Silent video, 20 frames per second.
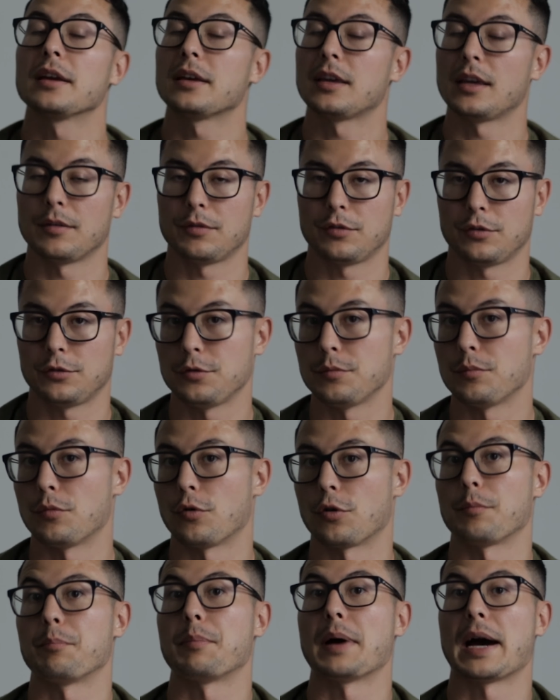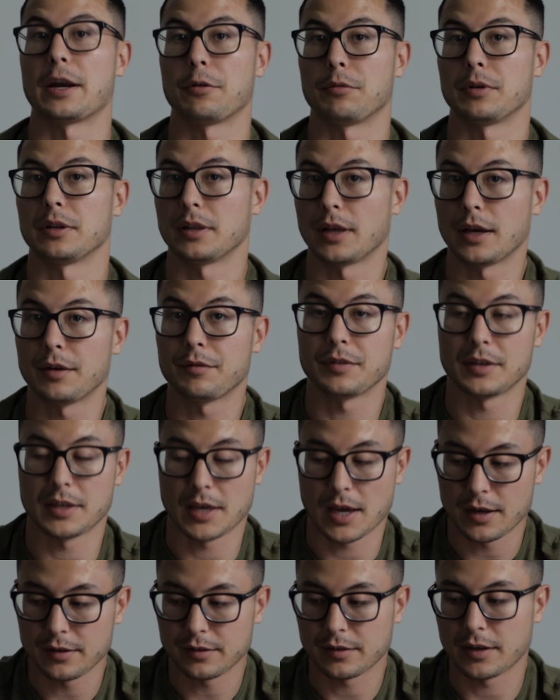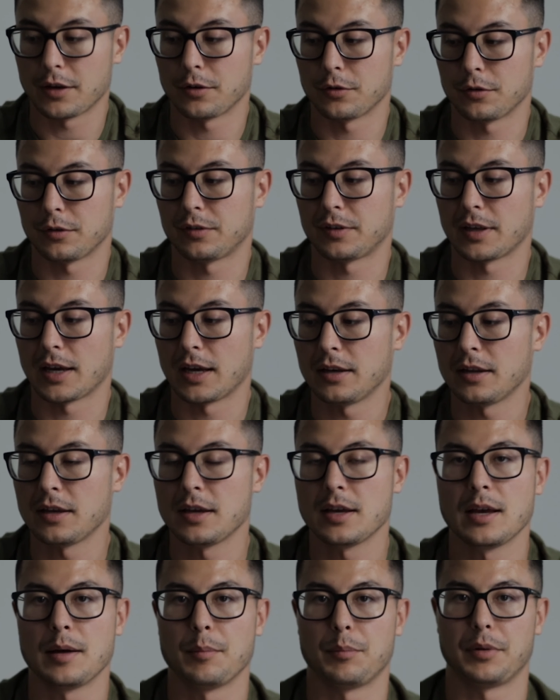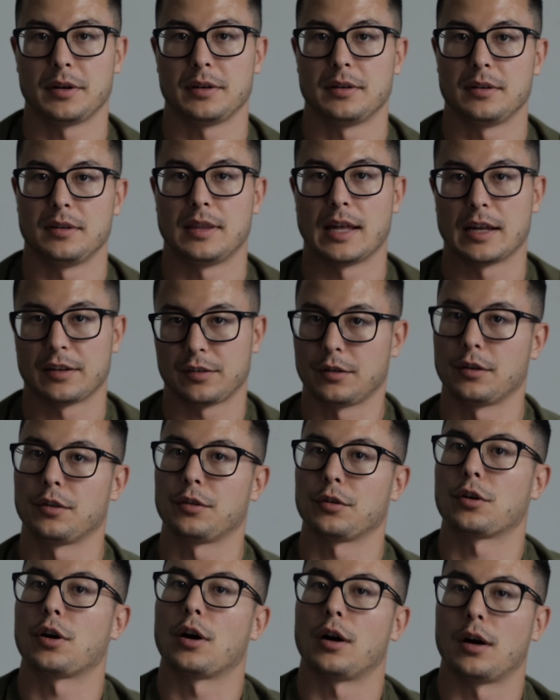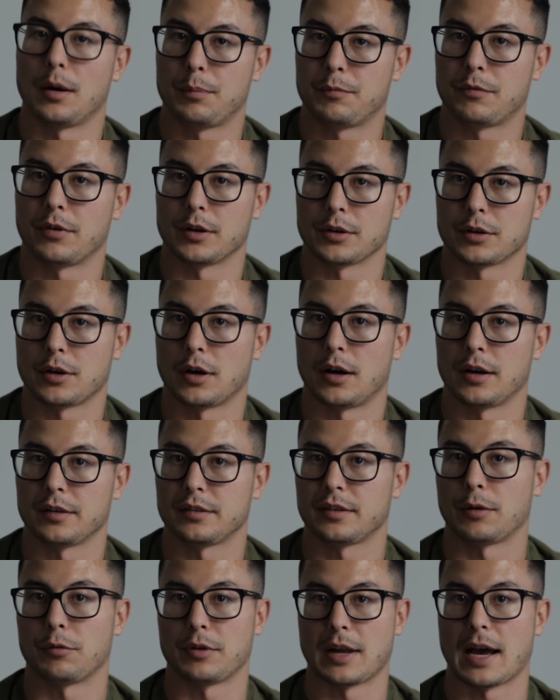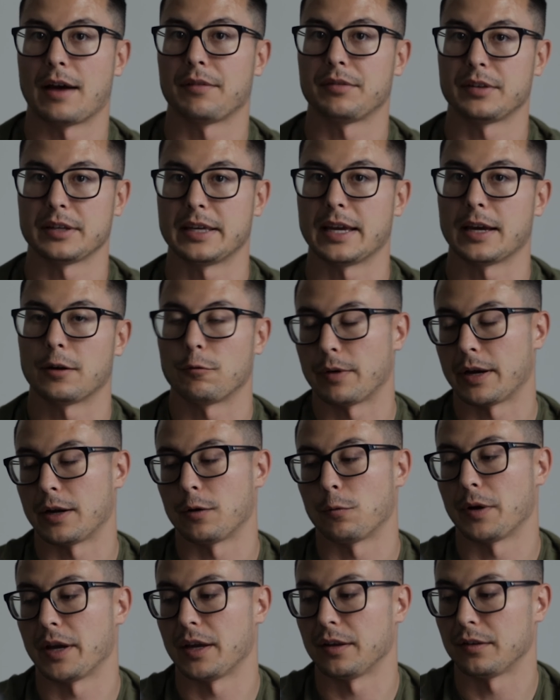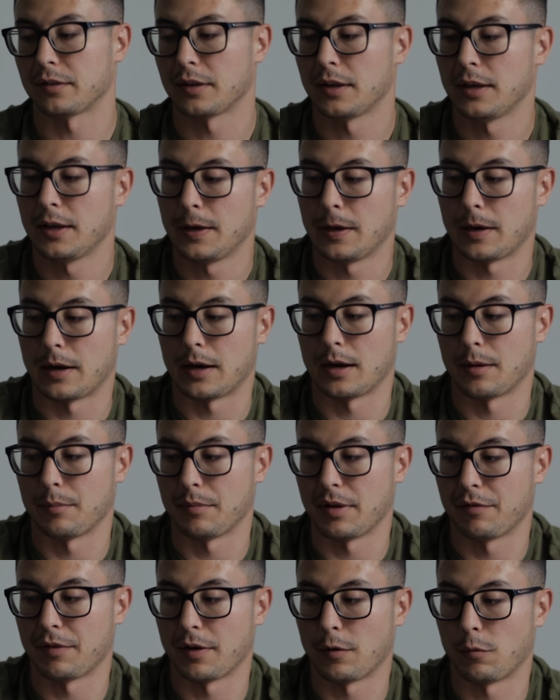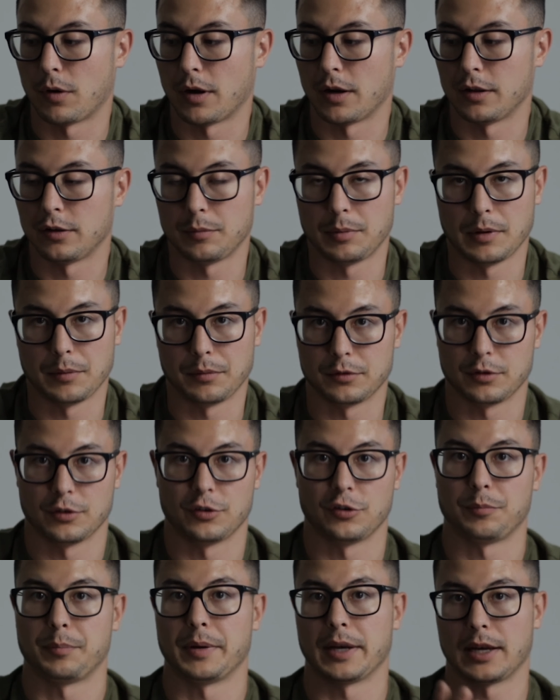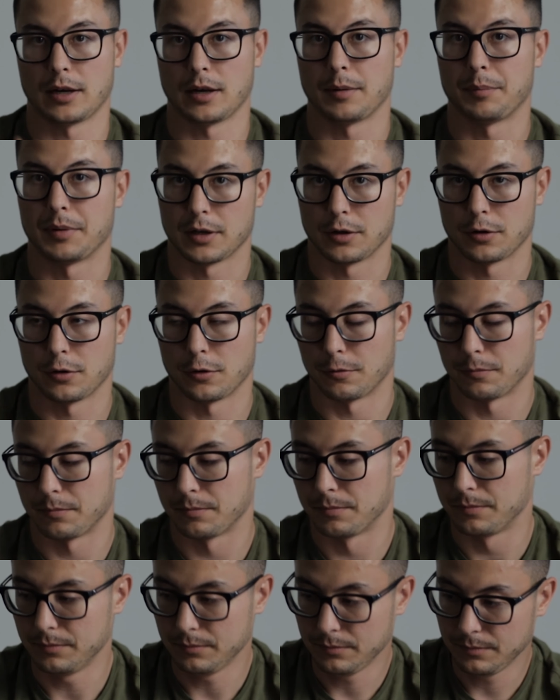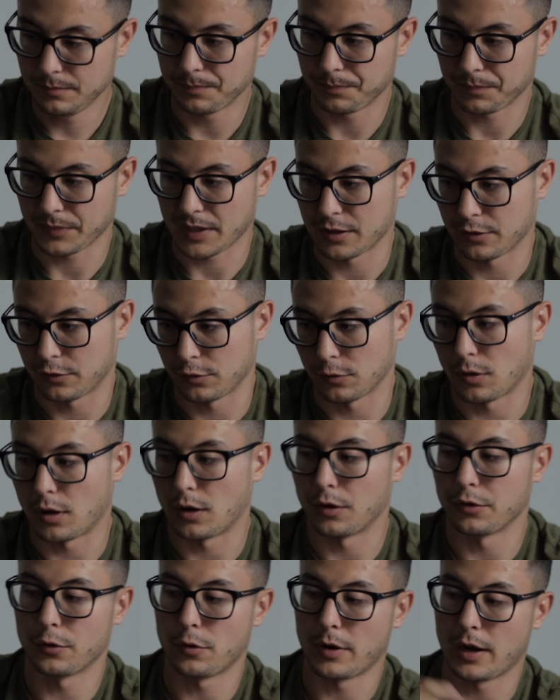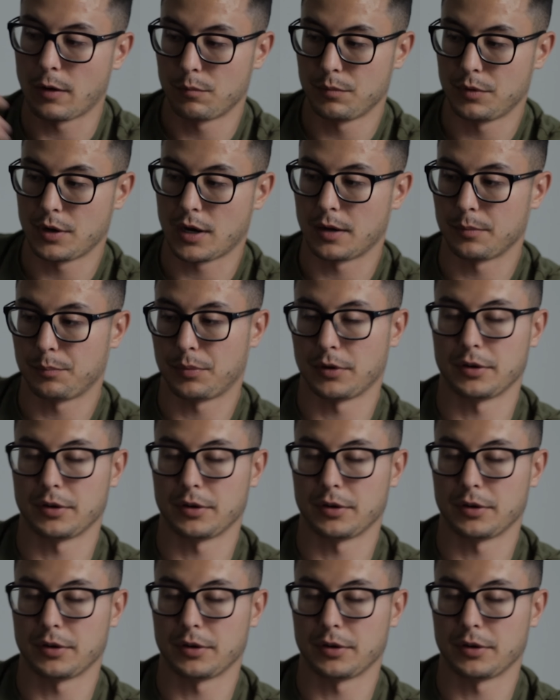gives you more battery life. Yes, I understand, but that's another upfront cost I would have to get right away if I wanted to be able to just pick it up and go. And so although I'm not